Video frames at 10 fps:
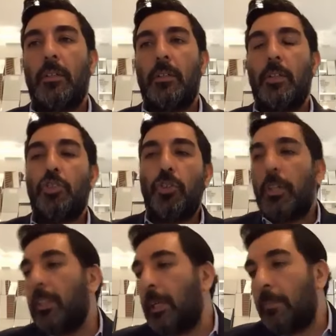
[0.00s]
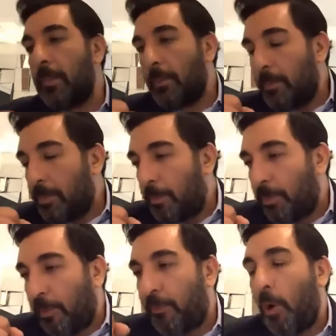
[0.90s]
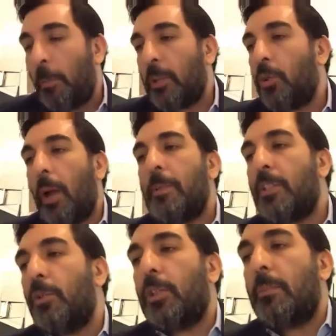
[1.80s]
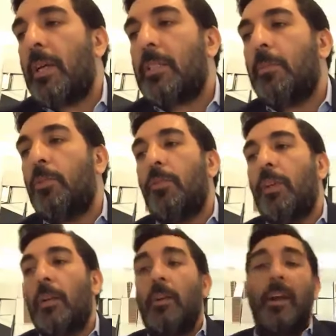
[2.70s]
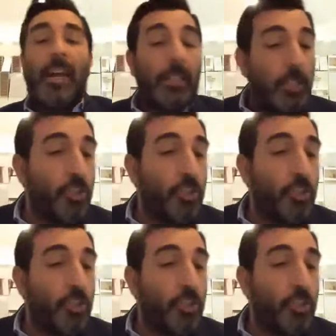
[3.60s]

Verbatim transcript: They're struggling performing Torah mitzvot and ma'asim tovim, and they're